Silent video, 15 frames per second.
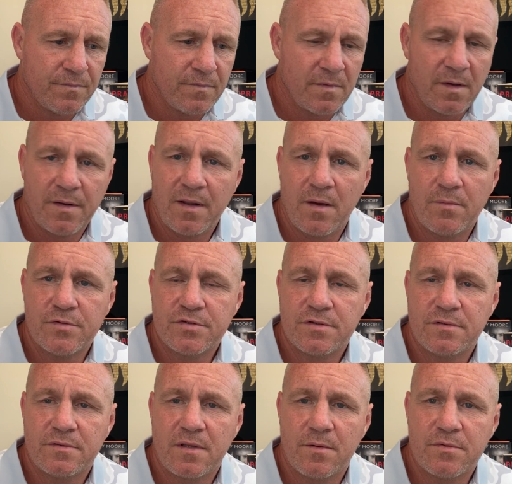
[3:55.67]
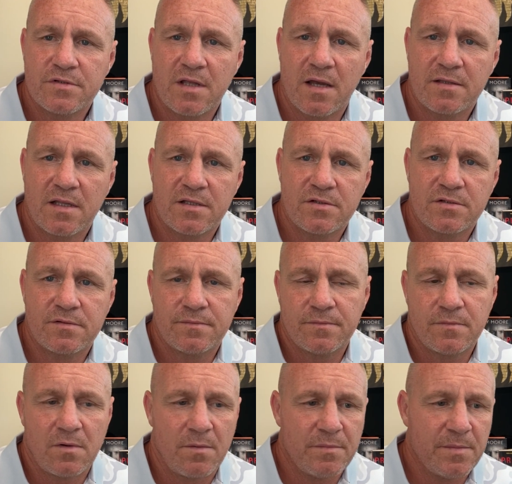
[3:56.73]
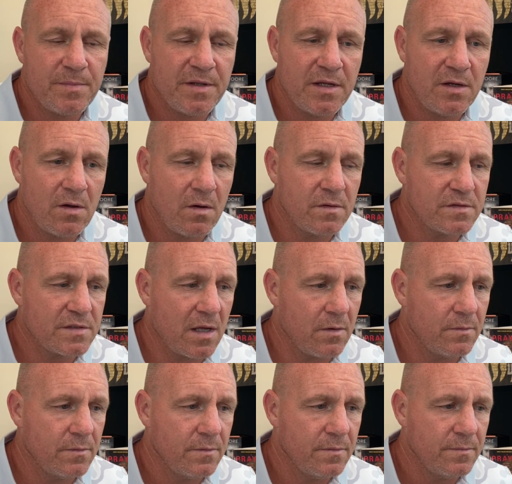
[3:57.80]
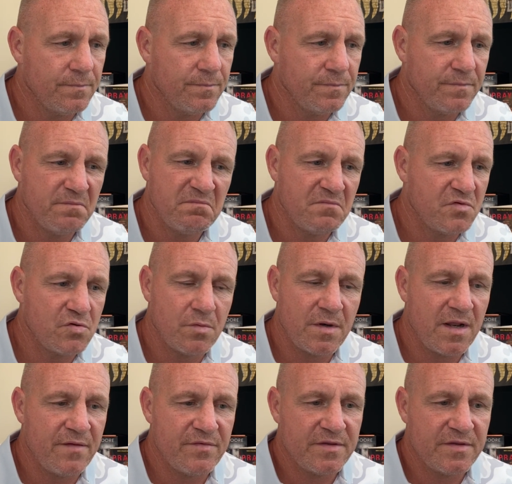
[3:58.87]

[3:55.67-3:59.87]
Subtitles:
And that was that. That's on my pre-cons now. Something I never